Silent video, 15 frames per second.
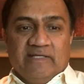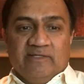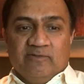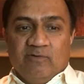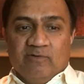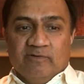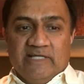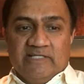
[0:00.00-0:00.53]
My
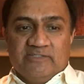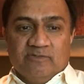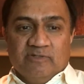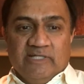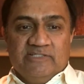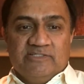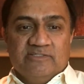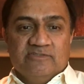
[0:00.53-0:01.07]

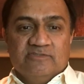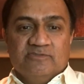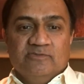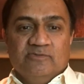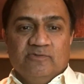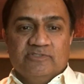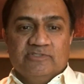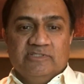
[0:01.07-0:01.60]
congratulations
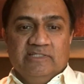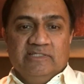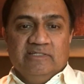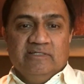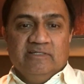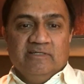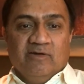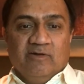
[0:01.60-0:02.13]
to
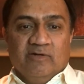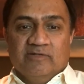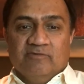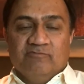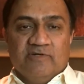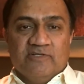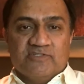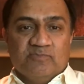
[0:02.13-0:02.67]
Roshani
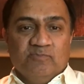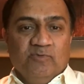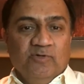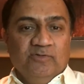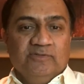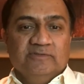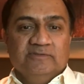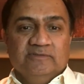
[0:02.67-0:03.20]
on her first
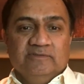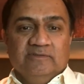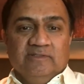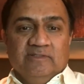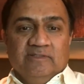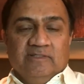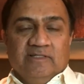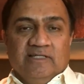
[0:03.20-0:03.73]
book.
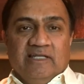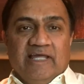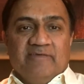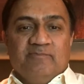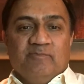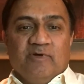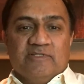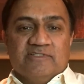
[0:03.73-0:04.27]

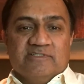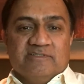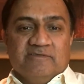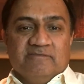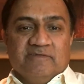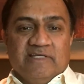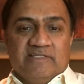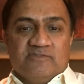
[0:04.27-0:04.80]
Life
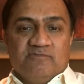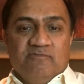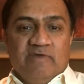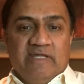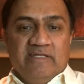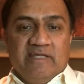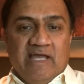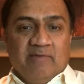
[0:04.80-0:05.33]
Positive is
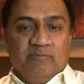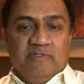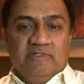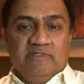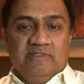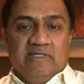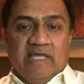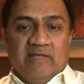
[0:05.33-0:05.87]
very
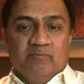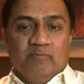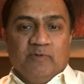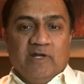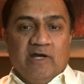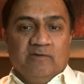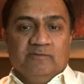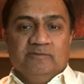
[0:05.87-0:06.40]
happy
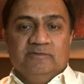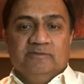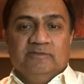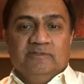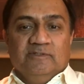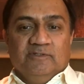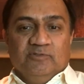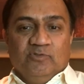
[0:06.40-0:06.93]
and proud
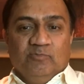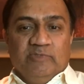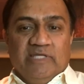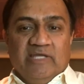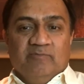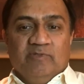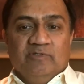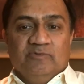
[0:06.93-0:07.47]
to
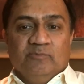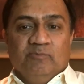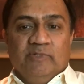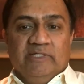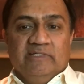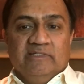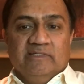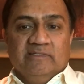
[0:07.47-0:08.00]
be able to
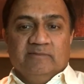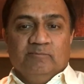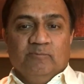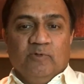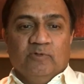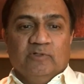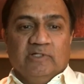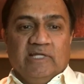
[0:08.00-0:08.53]
bring a
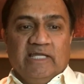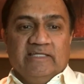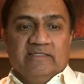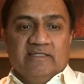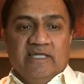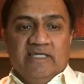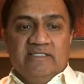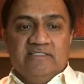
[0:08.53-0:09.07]
book
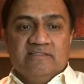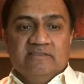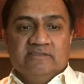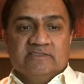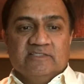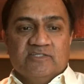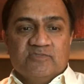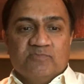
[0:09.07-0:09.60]
like
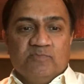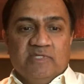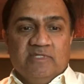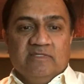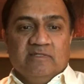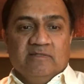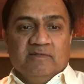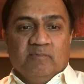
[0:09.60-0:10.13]
Angels
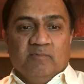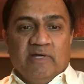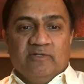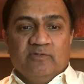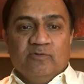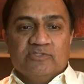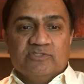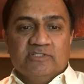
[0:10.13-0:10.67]
Speak
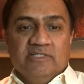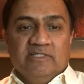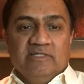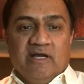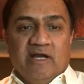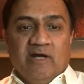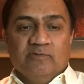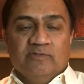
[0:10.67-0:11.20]
by
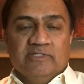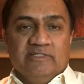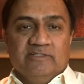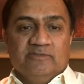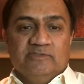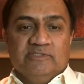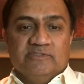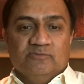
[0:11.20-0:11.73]
Roshani out
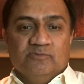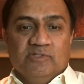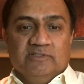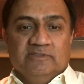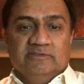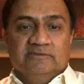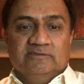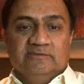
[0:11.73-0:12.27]
into this
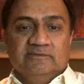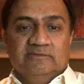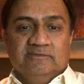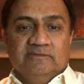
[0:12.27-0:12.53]
world.